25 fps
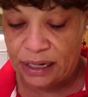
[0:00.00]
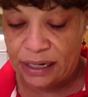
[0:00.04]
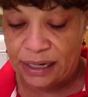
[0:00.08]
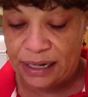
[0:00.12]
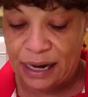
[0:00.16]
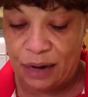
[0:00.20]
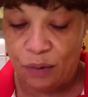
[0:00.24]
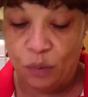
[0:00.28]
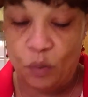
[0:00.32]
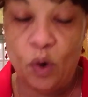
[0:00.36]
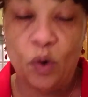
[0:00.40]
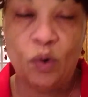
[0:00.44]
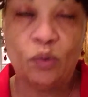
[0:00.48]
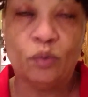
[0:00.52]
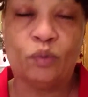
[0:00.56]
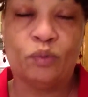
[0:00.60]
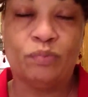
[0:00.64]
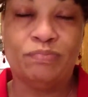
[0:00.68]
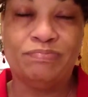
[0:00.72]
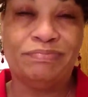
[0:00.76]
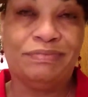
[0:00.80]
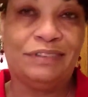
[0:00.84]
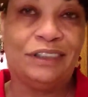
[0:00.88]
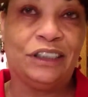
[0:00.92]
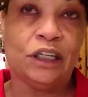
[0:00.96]
and I
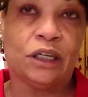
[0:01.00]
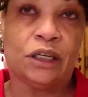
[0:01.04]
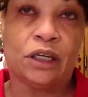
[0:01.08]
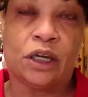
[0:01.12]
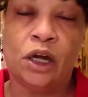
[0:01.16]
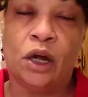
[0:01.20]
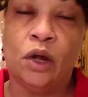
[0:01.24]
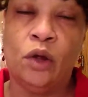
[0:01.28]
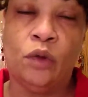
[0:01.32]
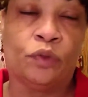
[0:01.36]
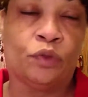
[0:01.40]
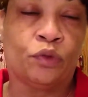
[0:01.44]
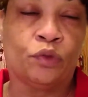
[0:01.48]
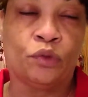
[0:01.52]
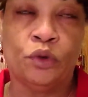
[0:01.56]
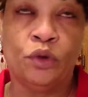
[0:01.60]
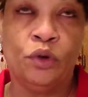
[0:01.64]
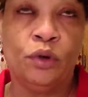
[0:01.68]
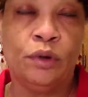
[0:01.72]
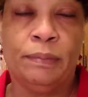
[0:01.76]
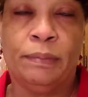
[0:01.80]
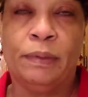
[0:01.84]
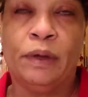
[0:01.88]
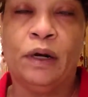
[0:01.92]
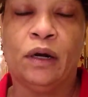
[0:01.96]
won't just go through
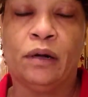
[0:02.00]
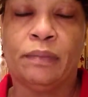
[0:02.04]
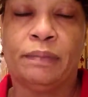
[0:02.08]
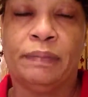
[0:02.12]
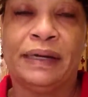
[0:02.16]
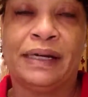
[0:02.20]
the book,